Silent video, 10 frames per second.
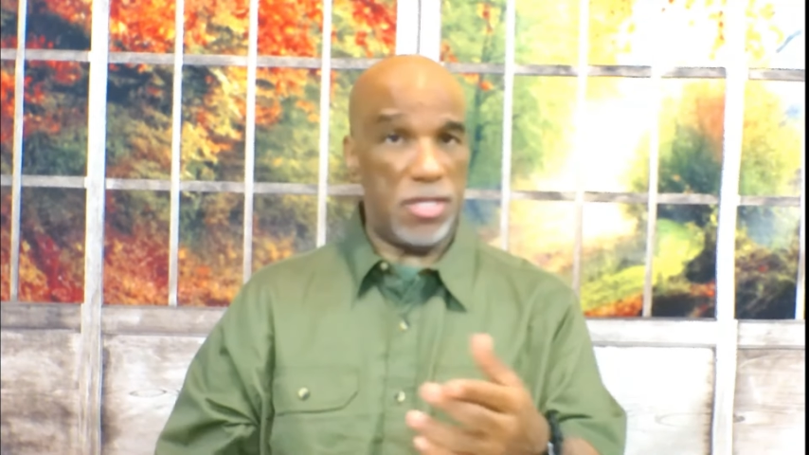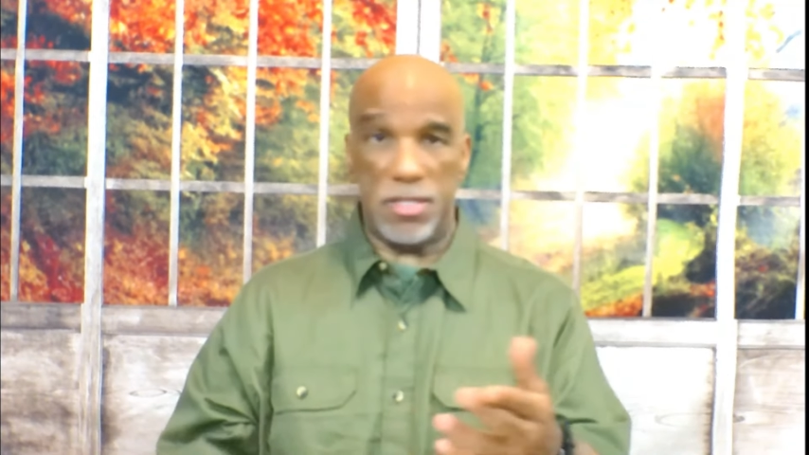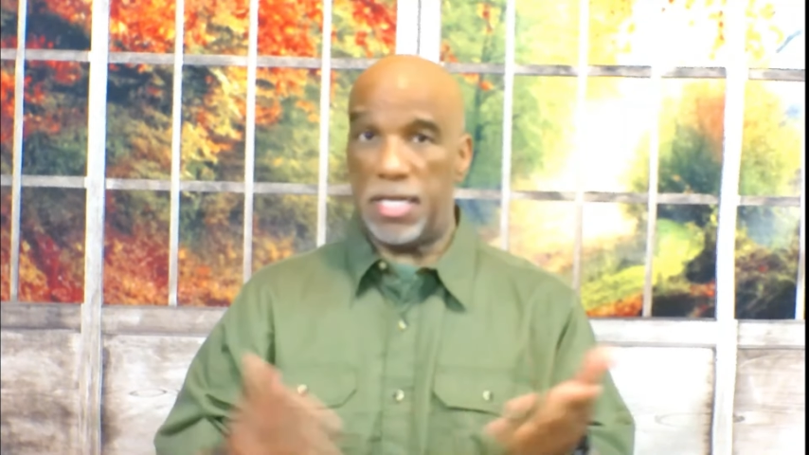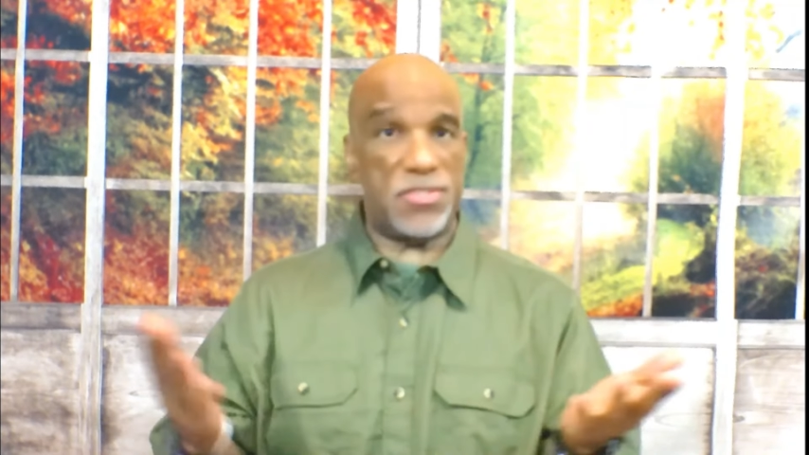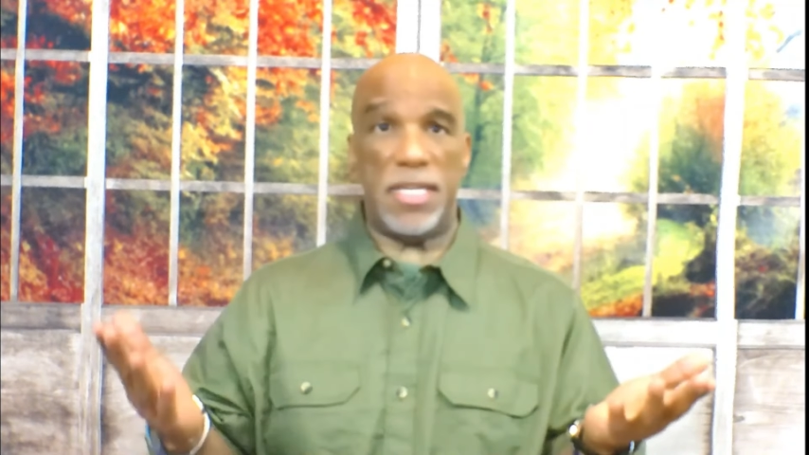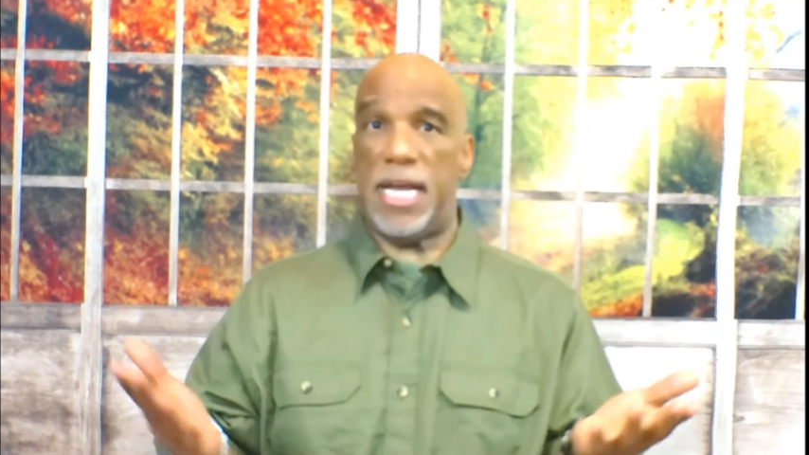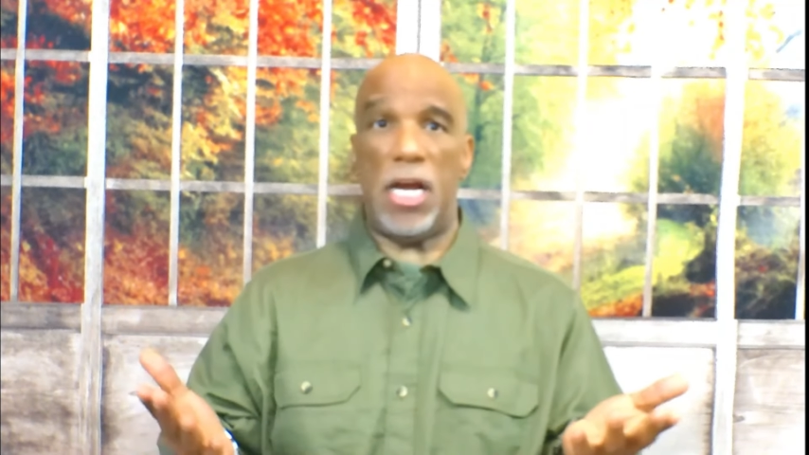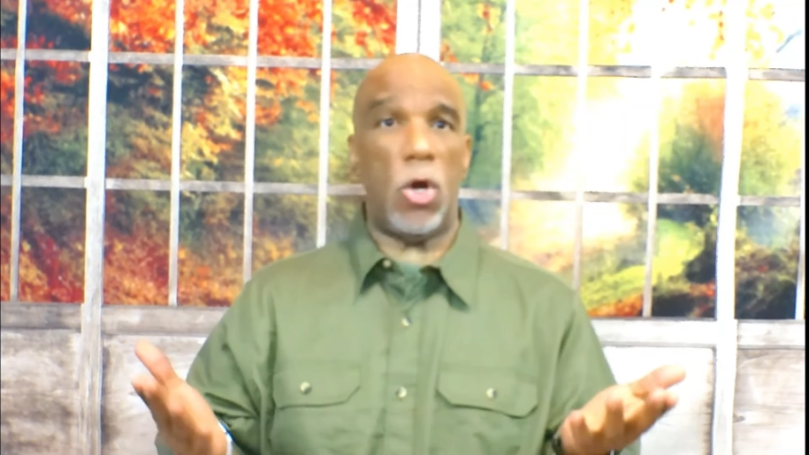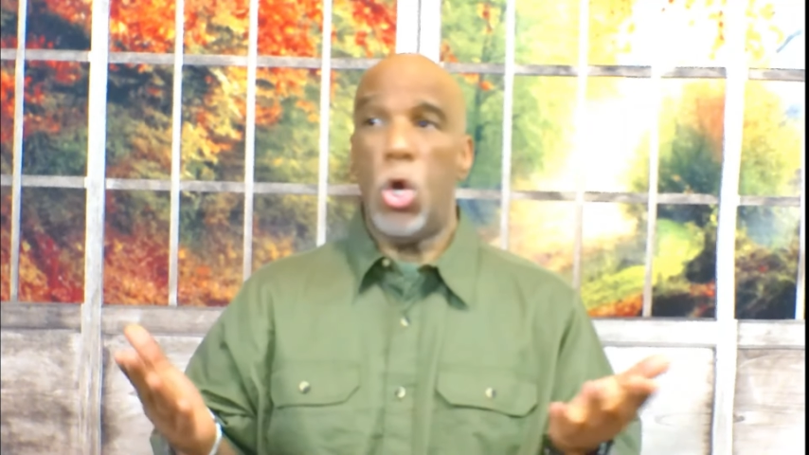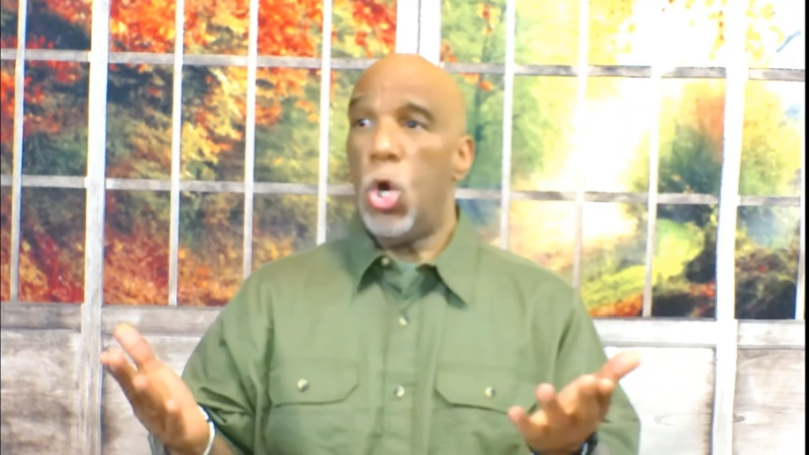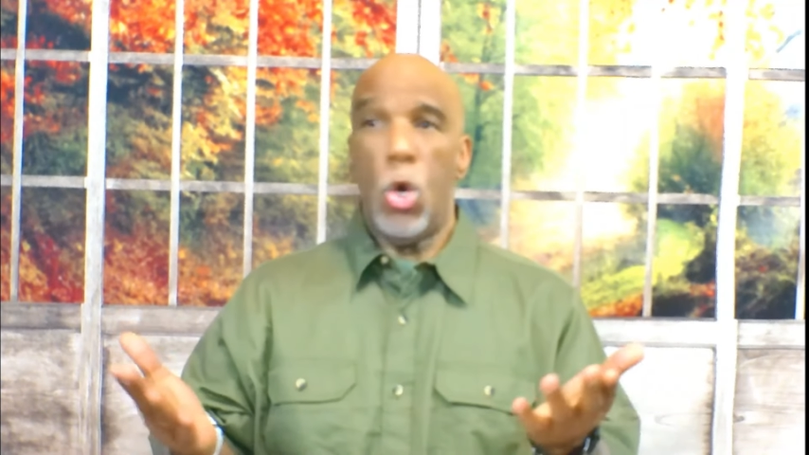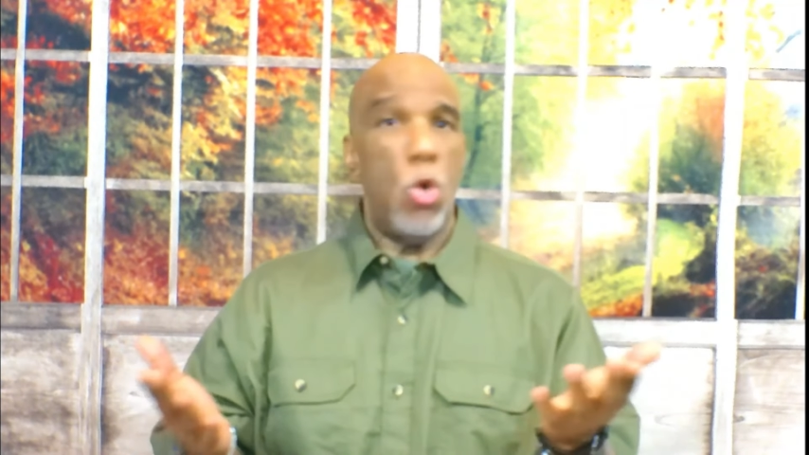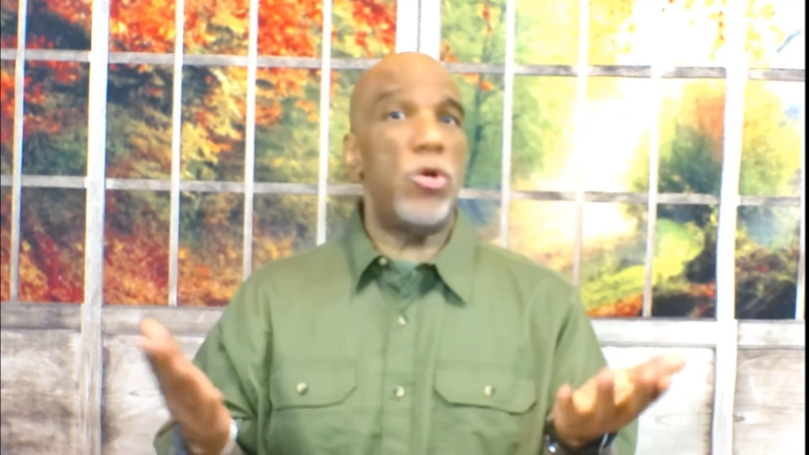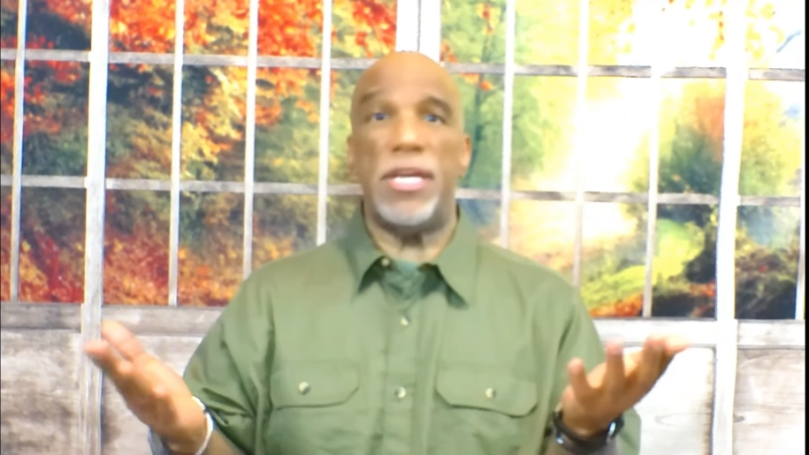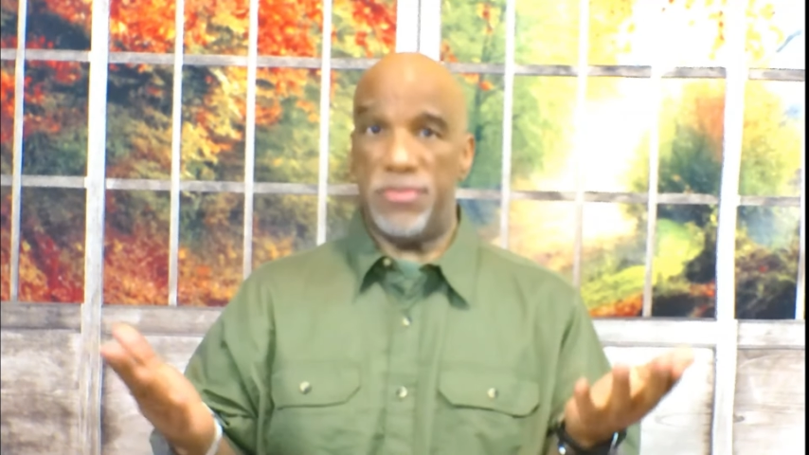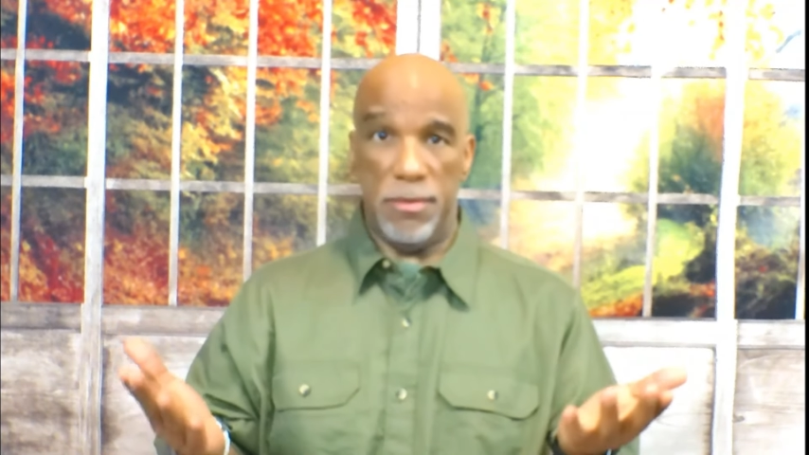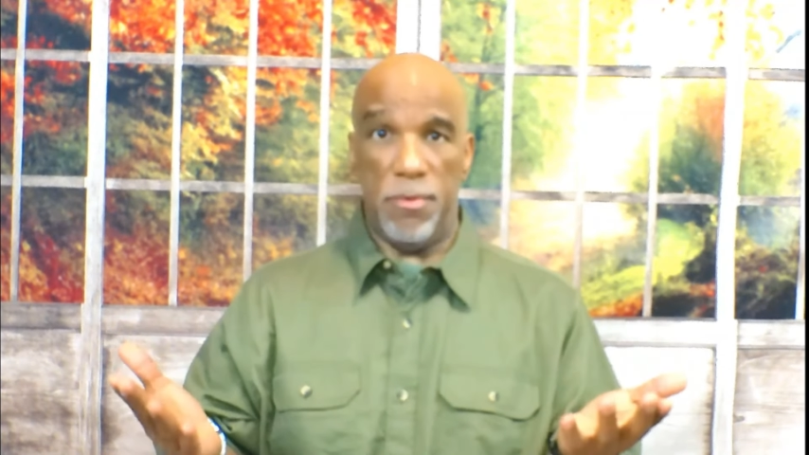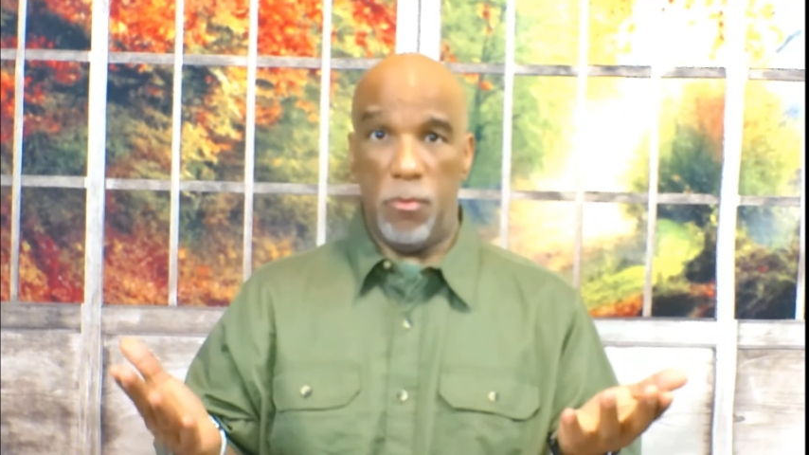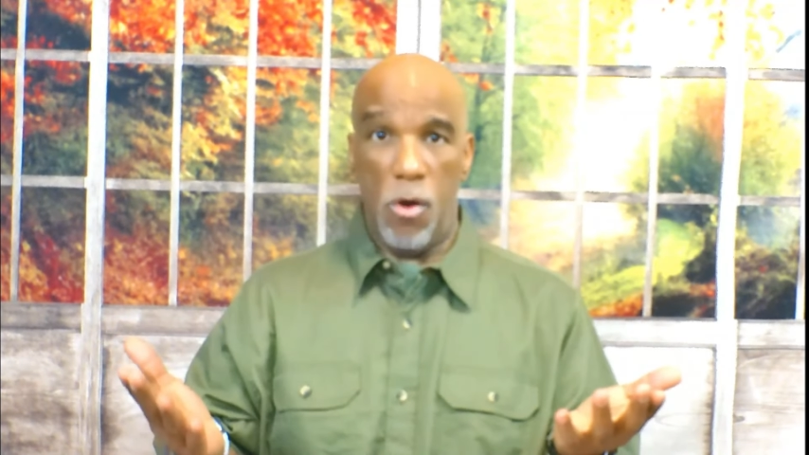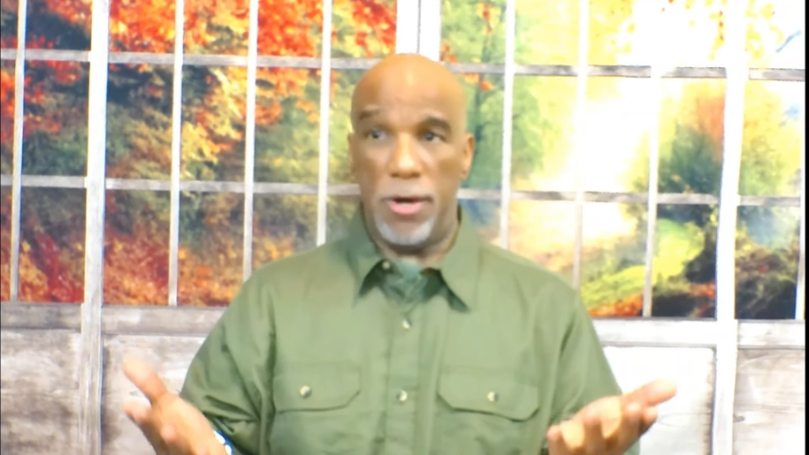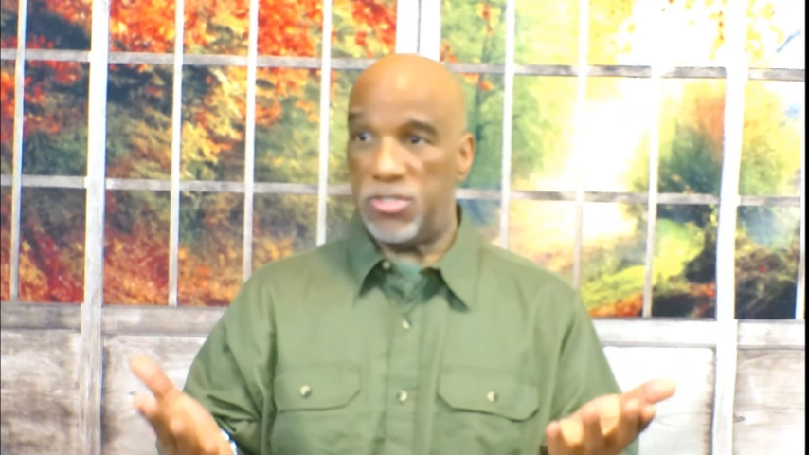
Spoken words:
doesn't care who gives them the water,